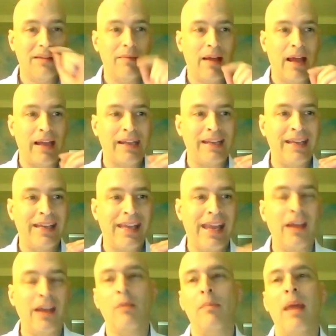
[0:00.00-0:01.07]
I
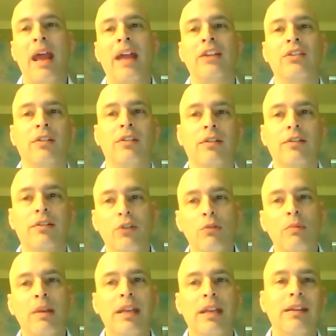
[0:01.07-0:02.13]
can't imagine too
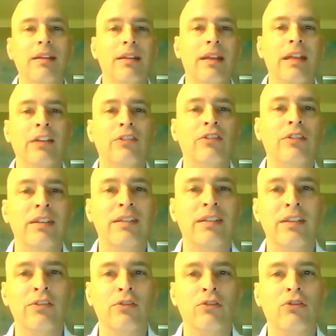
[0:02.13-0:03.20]
many
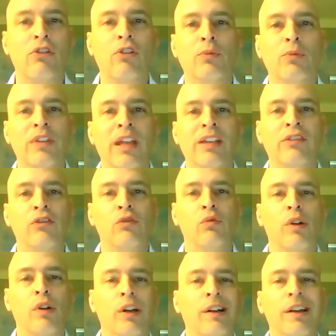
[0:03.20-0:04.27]
instances or circumstances
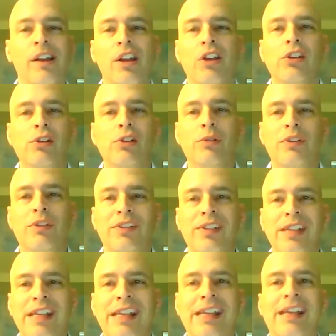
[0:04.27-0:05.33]
where you would
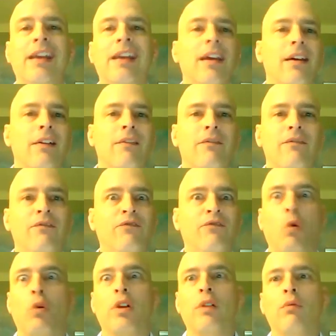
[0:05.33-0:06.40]
see
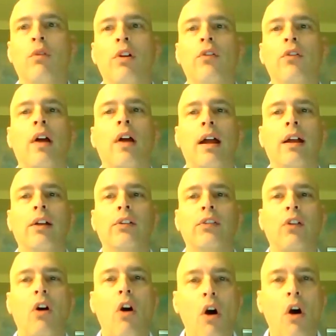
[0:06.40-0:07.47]
41 dryers
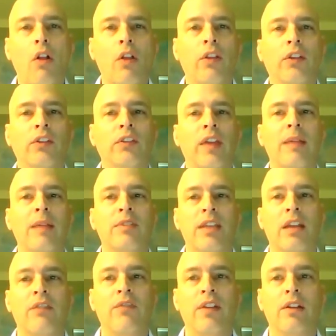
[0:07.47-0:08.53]
all on the same
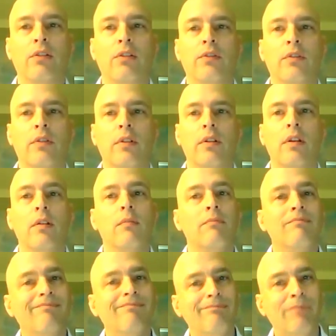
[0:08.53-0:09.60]
set of feeders.
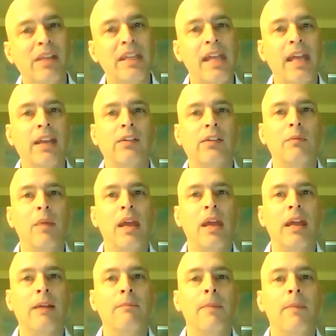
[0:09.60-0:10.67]
Be that as it
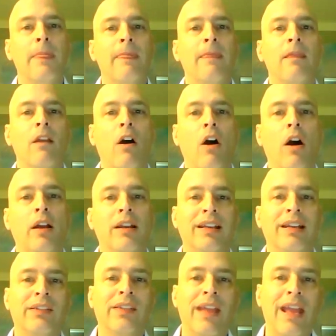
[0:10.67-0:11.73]
may, on an
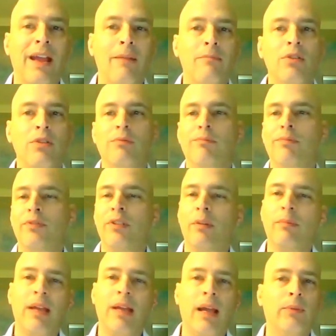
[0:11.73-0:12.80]
exam, you
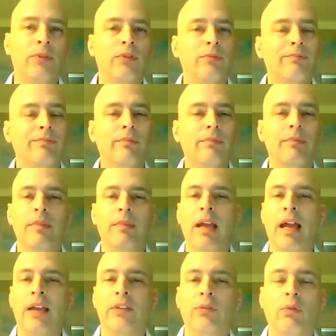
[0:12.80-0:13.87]
sometimes
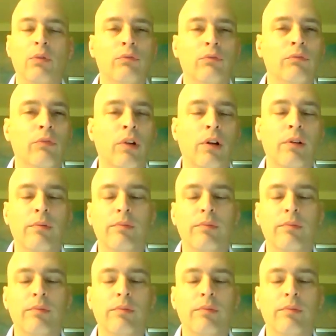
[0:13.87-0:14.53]
guys will, or